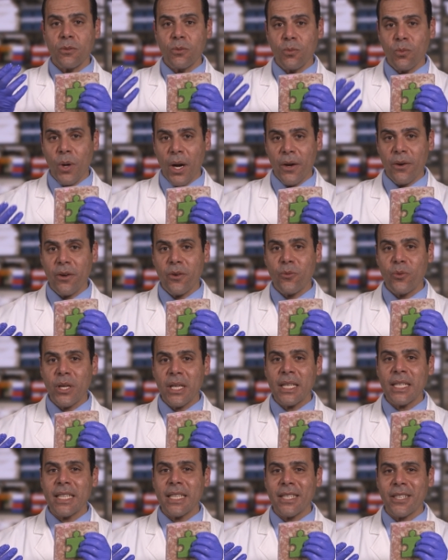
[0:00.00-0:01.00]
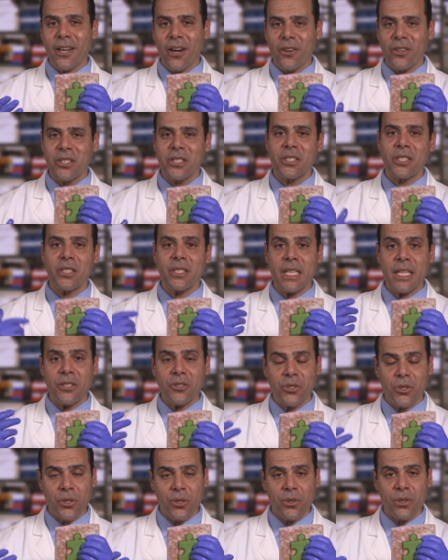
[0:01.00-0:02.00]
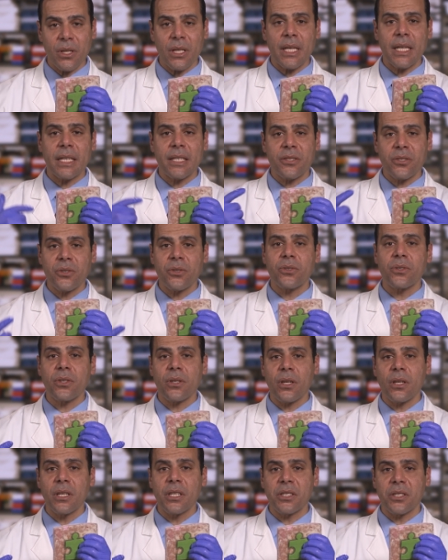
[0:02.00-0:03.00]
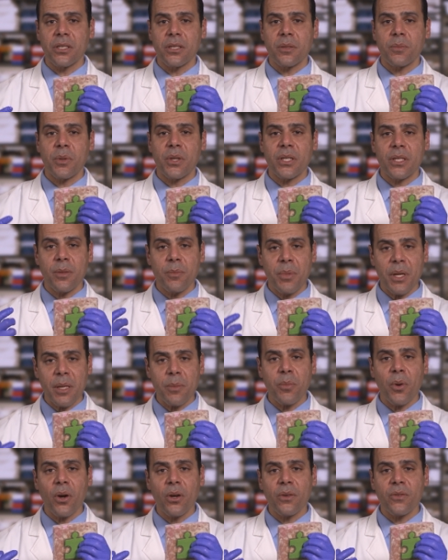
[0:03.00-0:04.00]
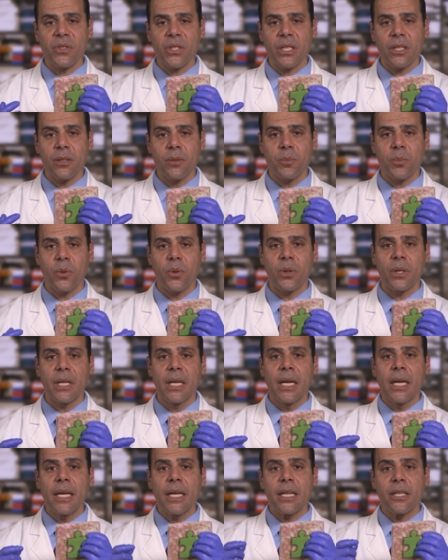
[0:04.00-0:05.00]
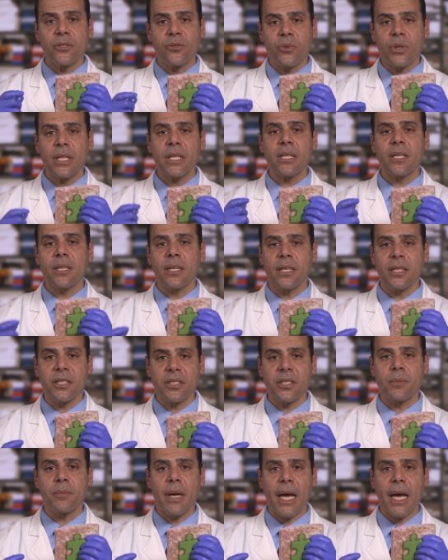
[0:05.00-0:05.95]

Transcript: where it really encourages internal and external collisions, because a big part of Singleport is really collision